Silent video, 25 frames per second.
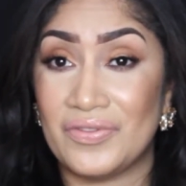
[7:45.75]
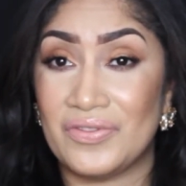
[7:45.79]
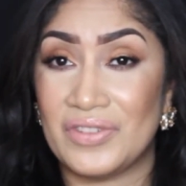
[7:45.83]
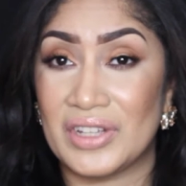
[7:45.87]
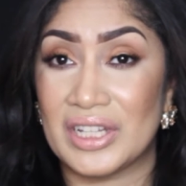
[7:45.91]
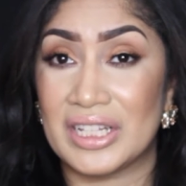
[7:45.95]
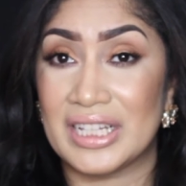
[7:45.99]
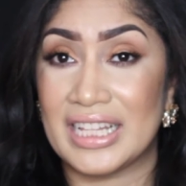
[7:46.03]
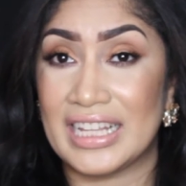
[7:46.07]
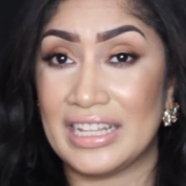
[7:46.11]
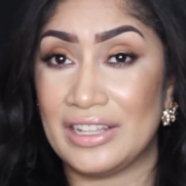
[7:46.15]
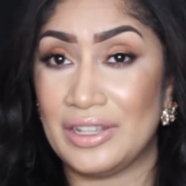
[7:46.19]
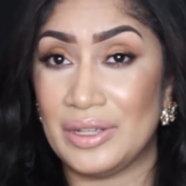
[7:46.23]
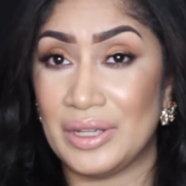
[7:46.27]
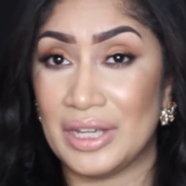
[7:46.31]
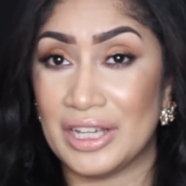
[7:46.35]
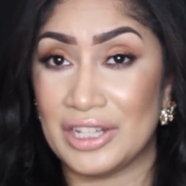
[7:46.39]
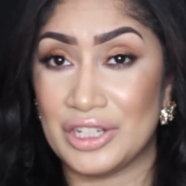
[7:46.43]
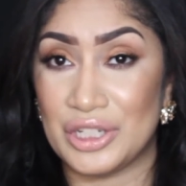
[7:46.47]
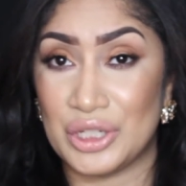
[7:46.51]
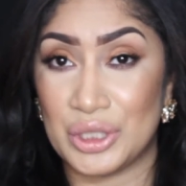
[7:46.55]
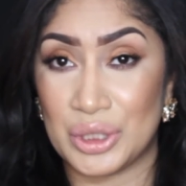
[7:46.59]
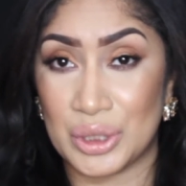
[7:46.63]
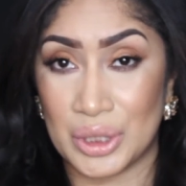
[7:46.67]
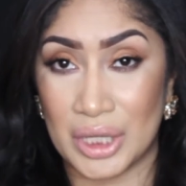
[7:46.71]
feel like you
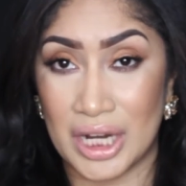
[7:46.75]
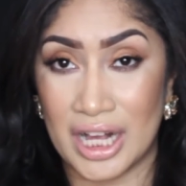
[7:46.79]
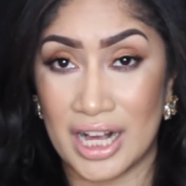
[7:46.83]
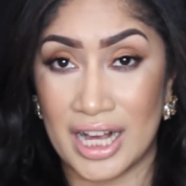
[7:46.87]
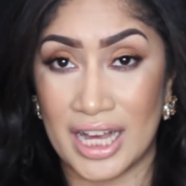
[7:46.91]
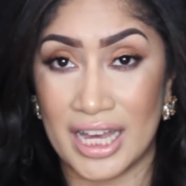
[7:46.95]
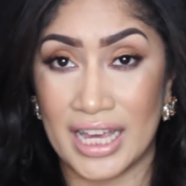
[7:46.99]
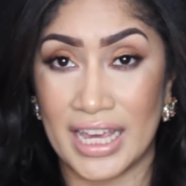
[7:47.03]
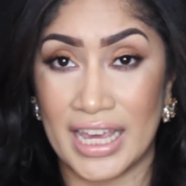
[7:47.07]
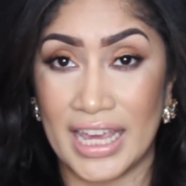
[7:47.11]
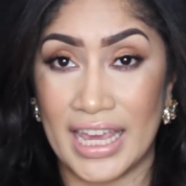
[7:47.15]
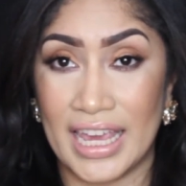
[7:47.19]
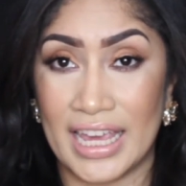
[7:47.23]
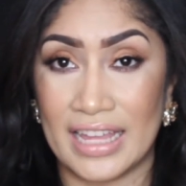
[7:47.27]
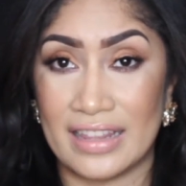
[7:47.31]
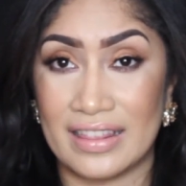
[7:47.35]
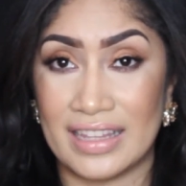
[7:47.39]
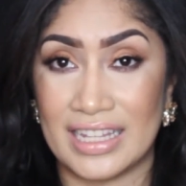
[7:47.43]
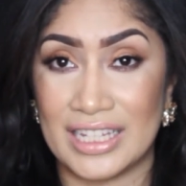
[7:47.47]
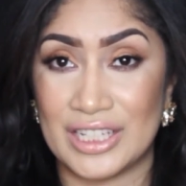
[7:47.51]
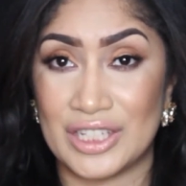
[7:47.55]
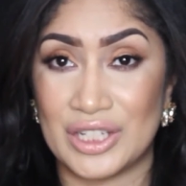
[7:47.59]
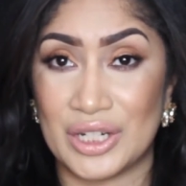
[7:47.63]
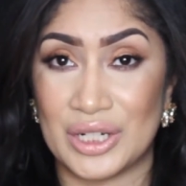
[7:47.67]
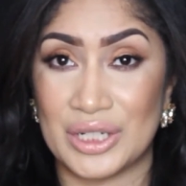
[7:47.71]
get dry and
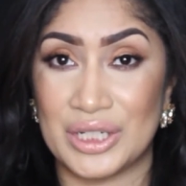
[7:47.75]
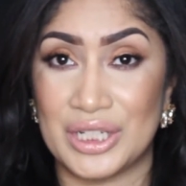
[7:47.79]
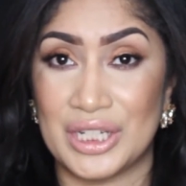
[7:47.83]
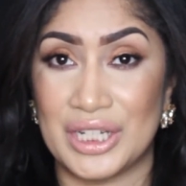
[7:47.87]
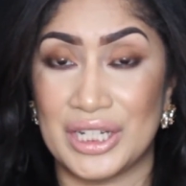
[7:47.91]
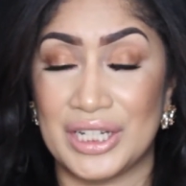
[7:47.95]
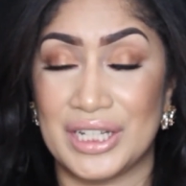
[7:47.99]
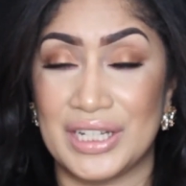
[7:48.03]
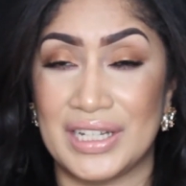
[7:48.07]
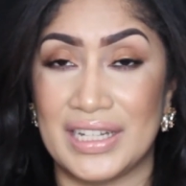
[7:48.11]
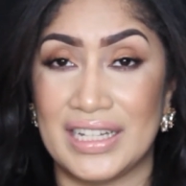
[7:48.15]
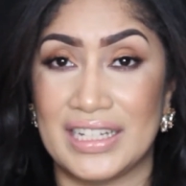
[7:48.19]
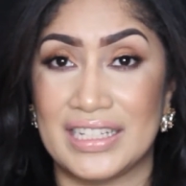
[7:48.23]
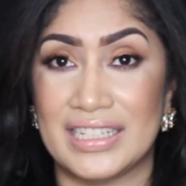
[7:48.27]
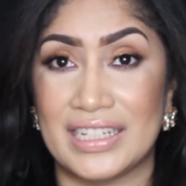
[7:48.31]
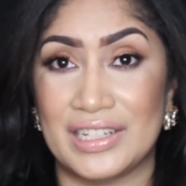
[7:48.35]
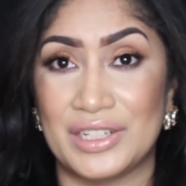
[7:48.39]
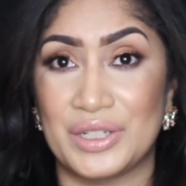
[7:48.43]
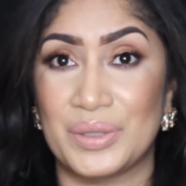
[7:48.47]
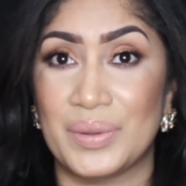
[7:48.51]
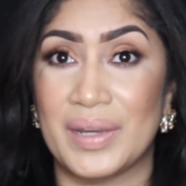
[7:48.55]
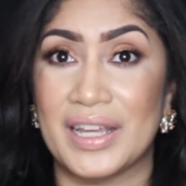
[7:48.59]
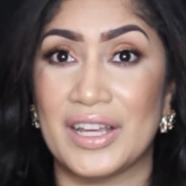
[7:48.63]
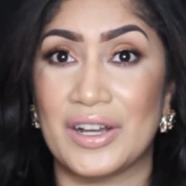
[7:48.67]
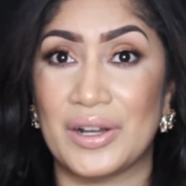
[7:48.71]
they start to
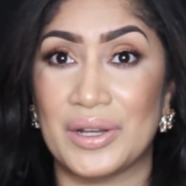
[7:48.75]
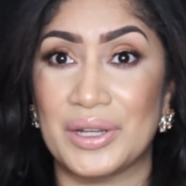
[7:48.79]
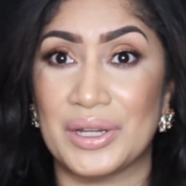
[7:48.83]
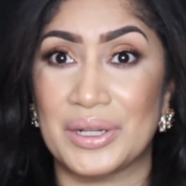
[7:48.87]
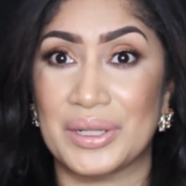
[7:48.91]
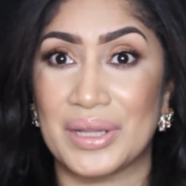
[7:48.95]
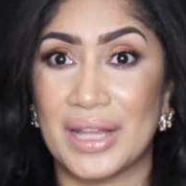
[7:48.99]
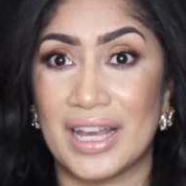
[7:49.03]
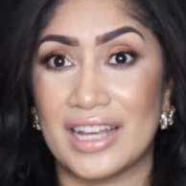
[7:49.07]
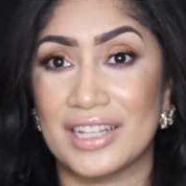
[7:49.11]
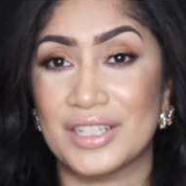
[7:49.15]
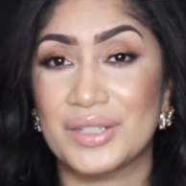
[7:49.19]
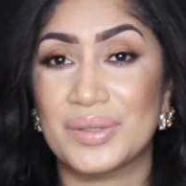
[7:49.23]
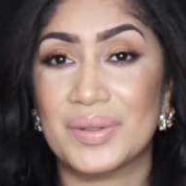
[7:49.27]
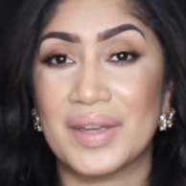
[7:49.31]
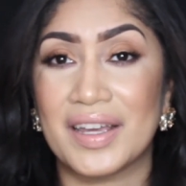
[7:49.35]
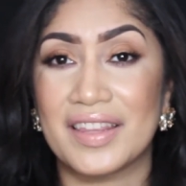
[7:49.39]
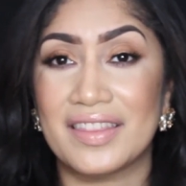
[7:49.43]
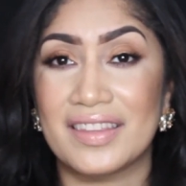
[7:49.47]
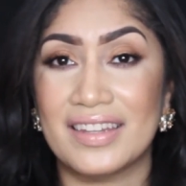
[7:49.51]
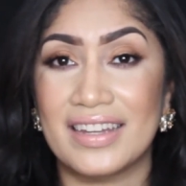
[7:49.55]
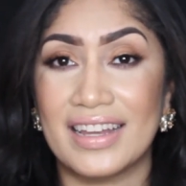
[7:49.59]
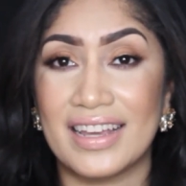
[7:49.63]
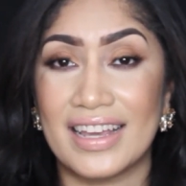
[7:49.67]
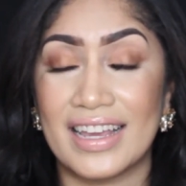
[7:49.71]
accentuate all your lines
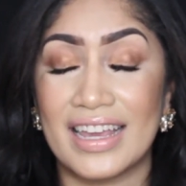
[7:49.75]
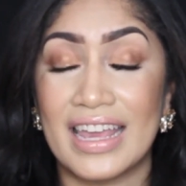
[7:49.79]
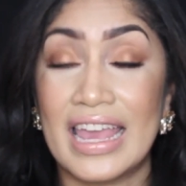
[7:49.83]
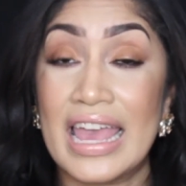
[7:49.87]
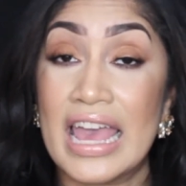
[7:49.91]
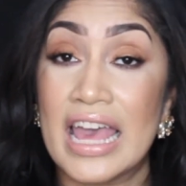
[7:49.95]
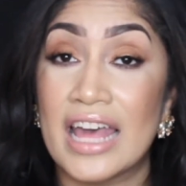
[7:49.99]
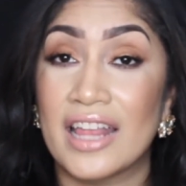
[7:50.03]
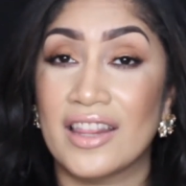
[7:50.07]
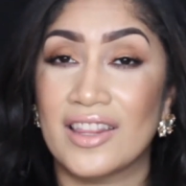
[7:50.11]
throughout the day,